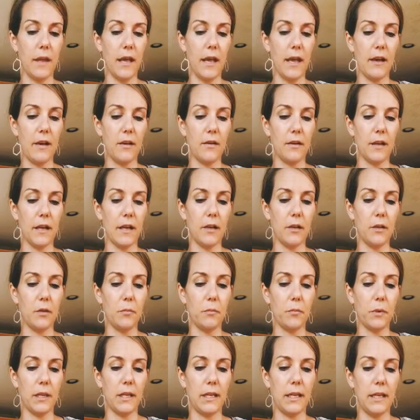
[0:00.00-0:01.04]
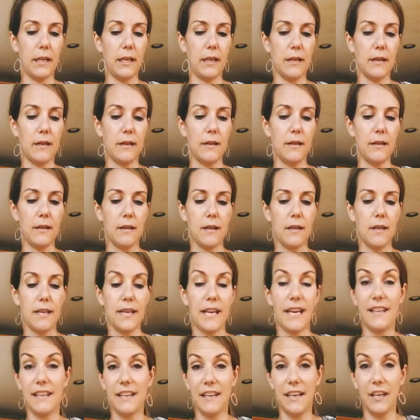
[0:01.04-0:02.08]
LLP,
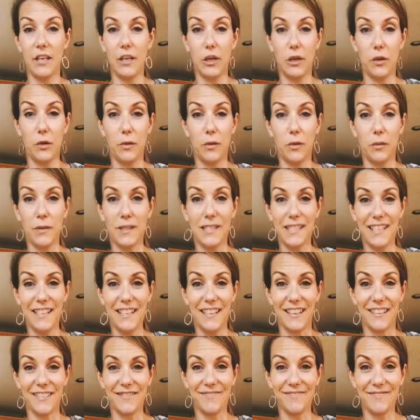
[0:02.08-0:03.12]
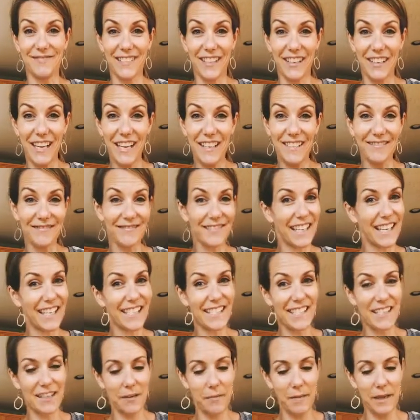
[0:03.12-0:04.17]
and then I know what's in there, all right?
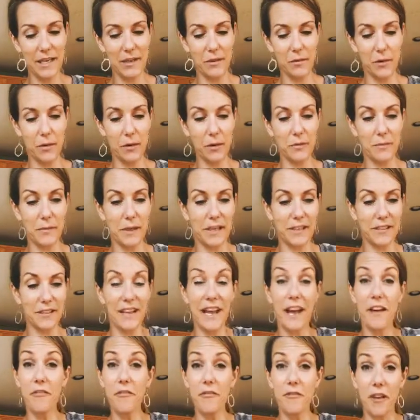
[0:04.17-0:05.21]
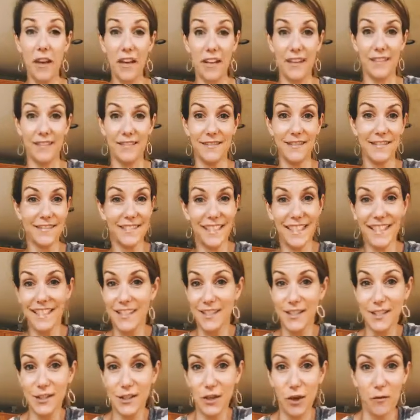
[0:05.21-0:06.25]
That's how to make a roller bottle. Have fun.
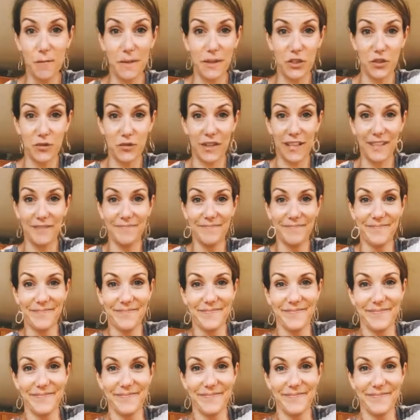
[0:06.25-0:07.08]
It's so much fun.